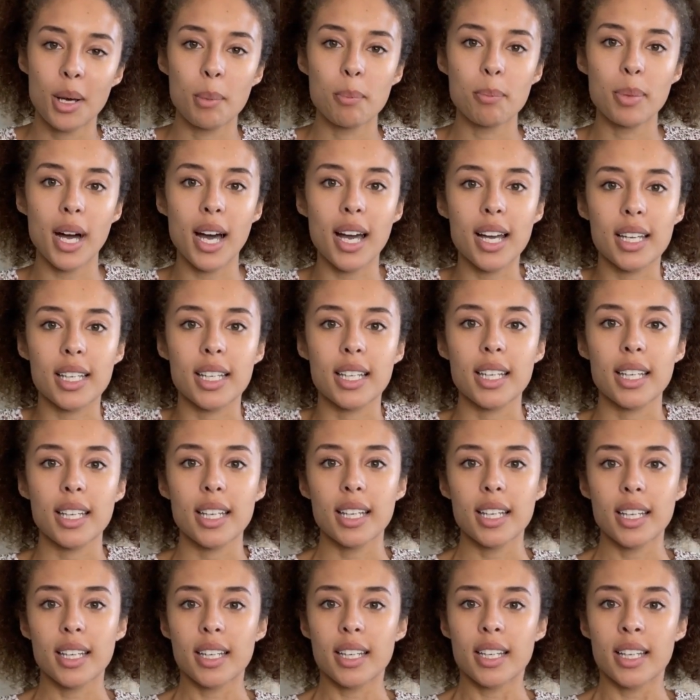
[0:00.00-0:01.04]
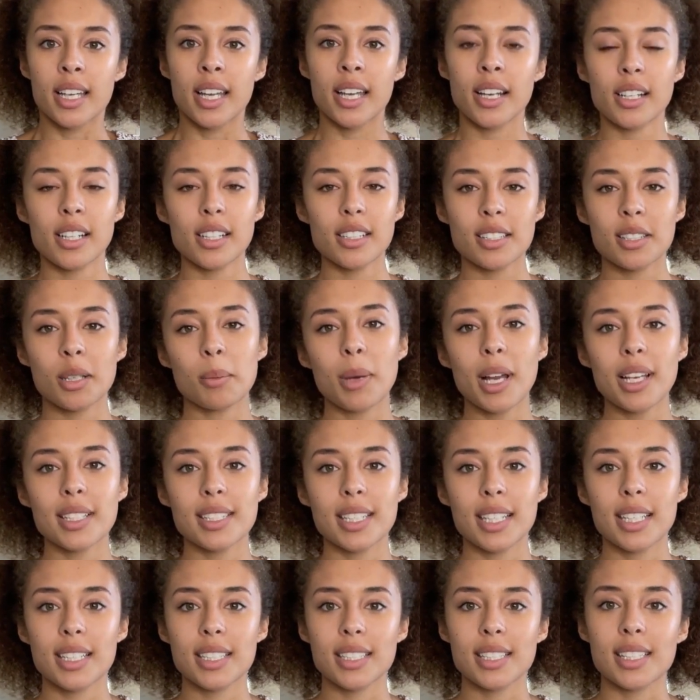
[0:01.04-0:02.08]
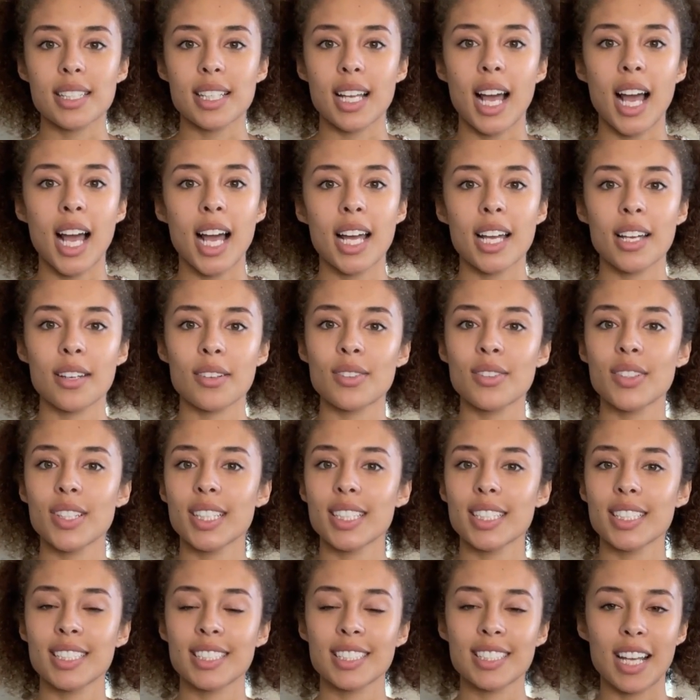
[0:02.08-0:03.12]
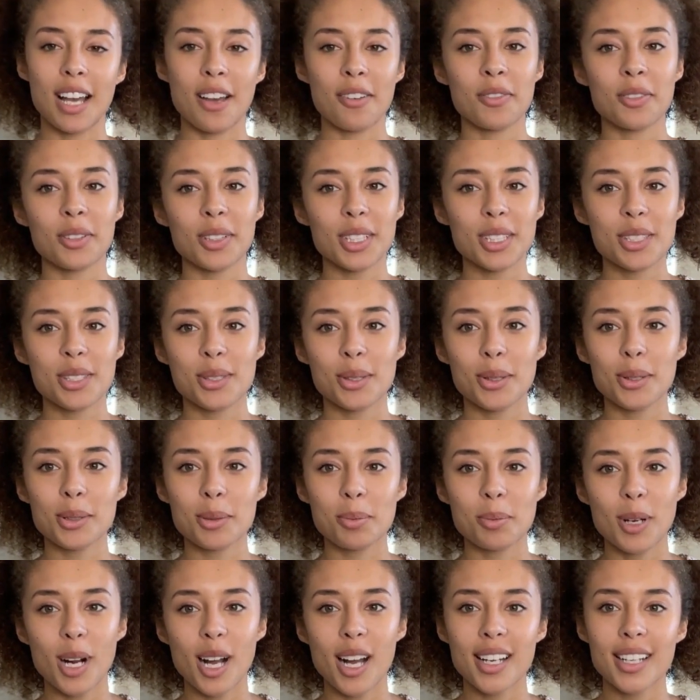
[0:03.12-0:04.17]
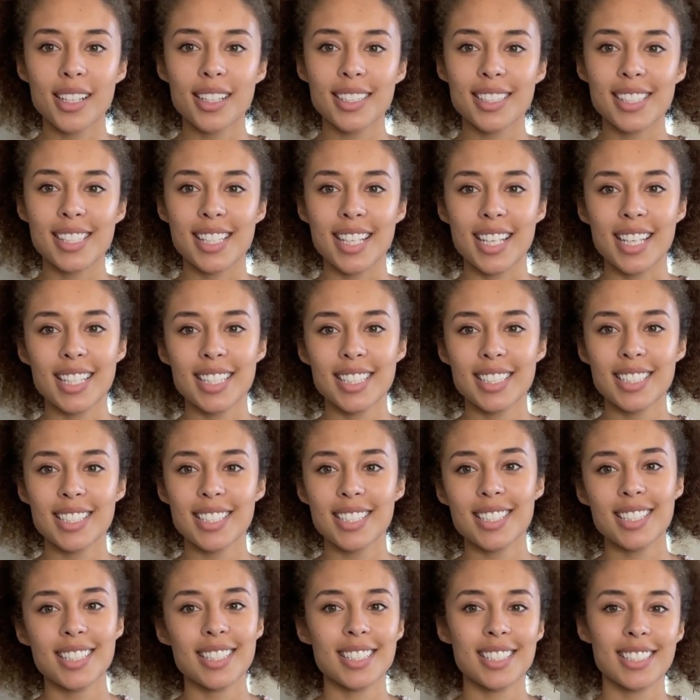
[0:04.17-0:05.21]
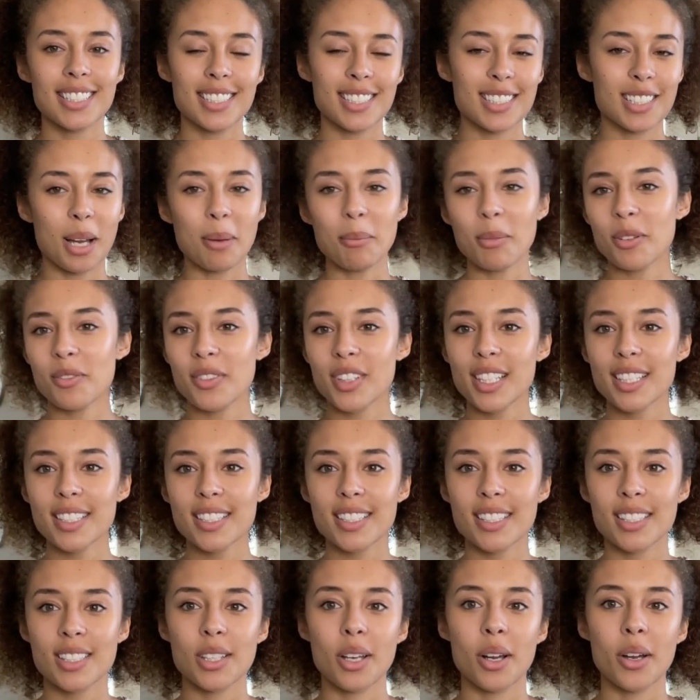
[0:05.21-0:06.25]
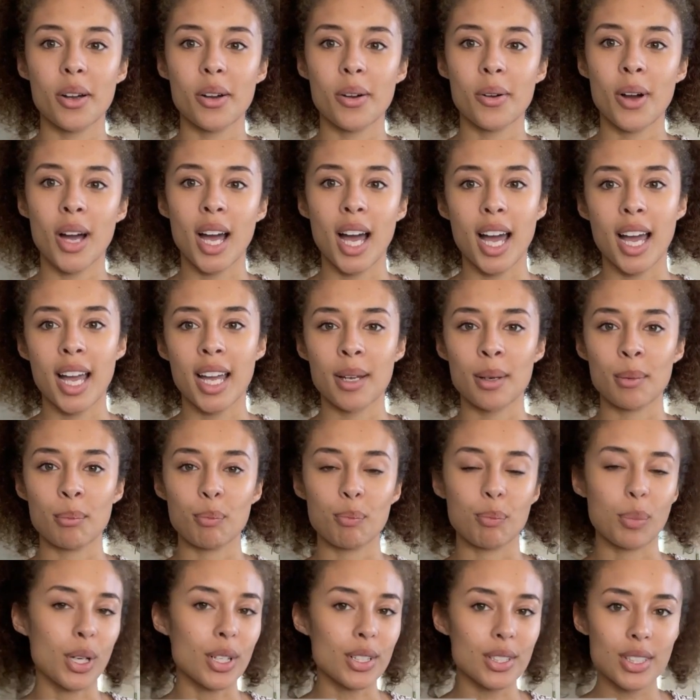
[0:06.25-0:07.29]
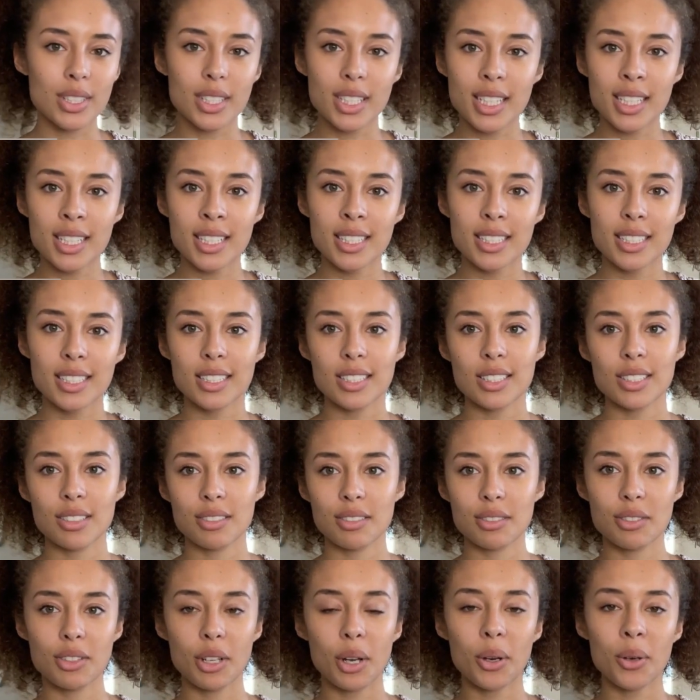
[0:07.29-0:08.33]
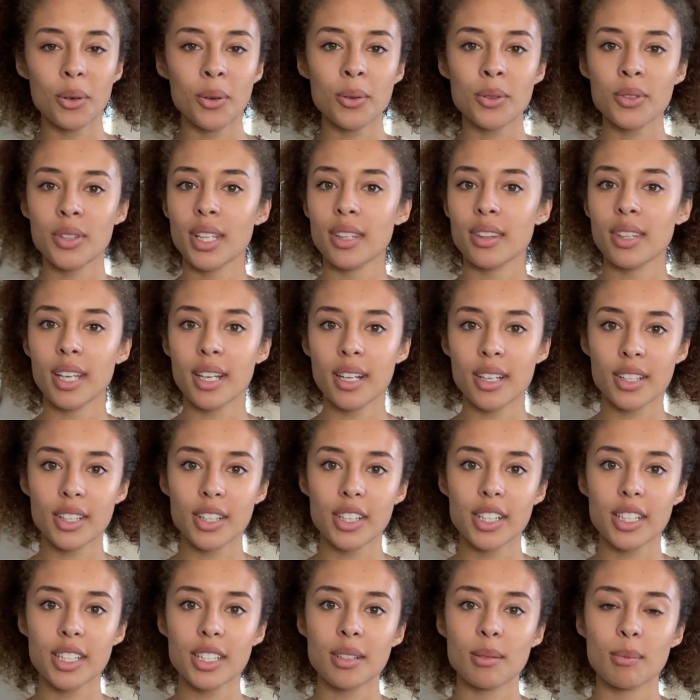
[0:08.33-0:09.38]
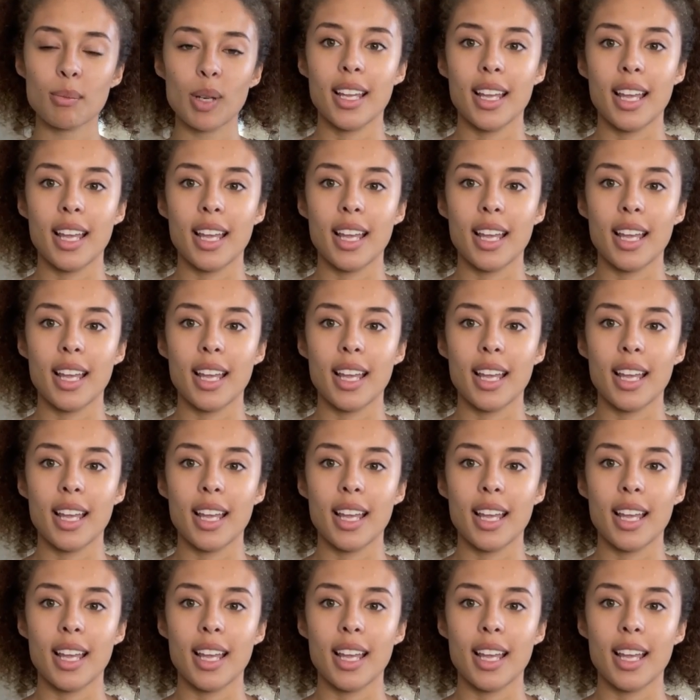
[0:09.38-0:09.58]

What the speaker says: But here are some ideas. I've definitely sold products in some of these, so I personally know that they are good.